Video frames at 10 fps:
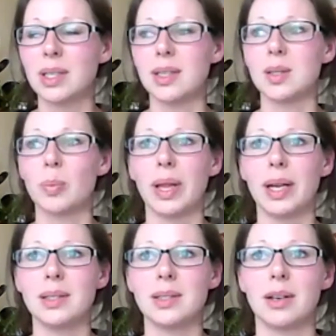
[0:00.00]
to this
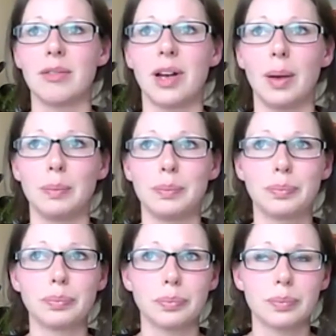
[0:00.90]
place of um,
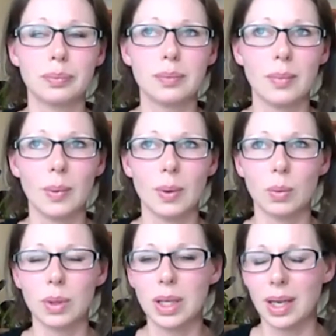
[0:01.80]

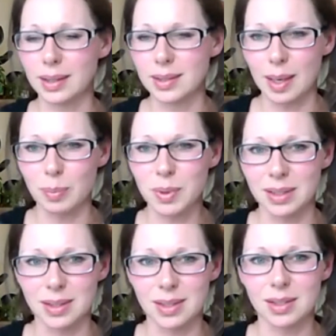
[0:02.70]
really acceptance,